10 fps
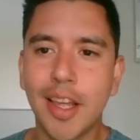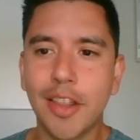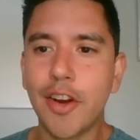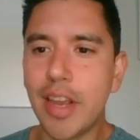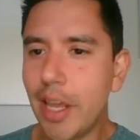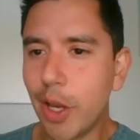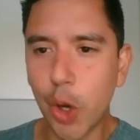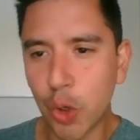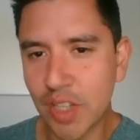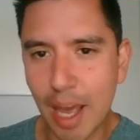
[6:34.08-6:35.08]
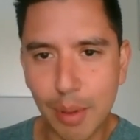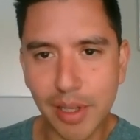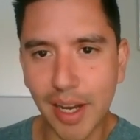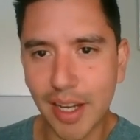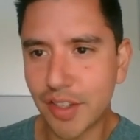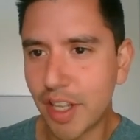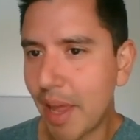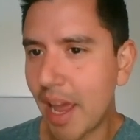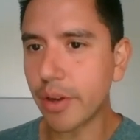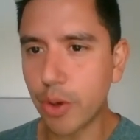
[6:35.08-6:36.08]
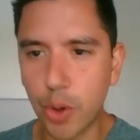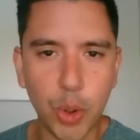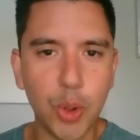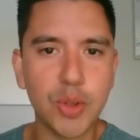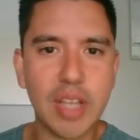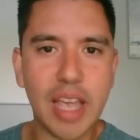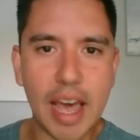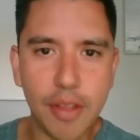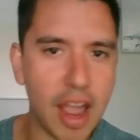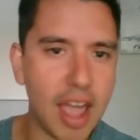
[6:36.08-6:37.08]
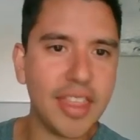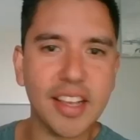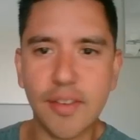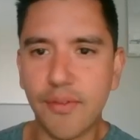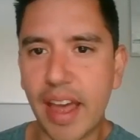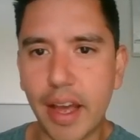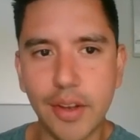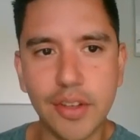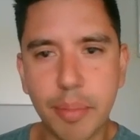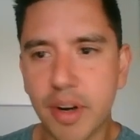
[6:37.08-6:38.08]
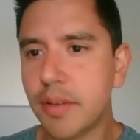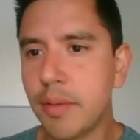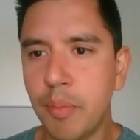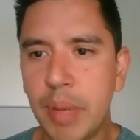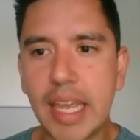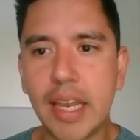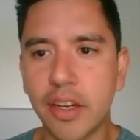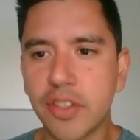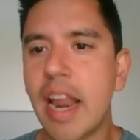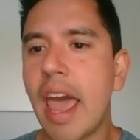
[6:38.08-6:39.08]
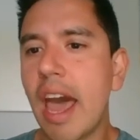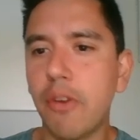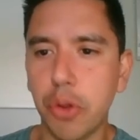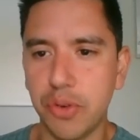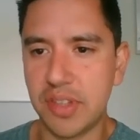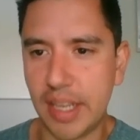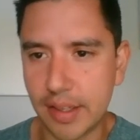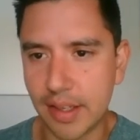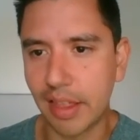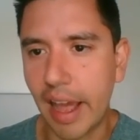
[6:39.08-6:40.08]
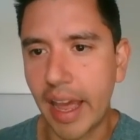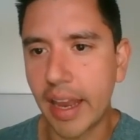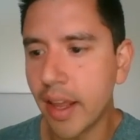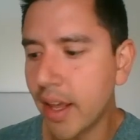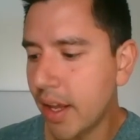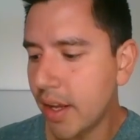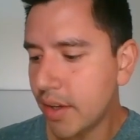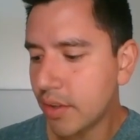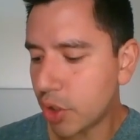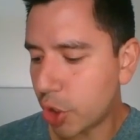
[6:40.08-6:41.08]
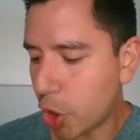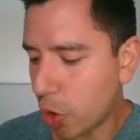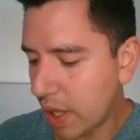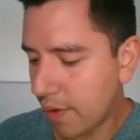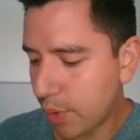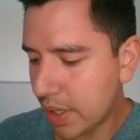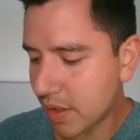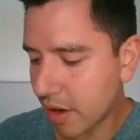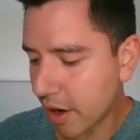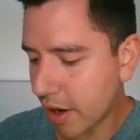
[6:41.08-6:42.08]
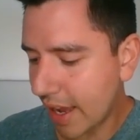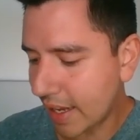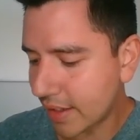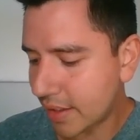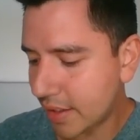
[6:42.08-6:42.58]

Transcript: their ego sabotage them. They have their goals, they have their ethics and values. The person B doesn't have all those things in line. So if we start at,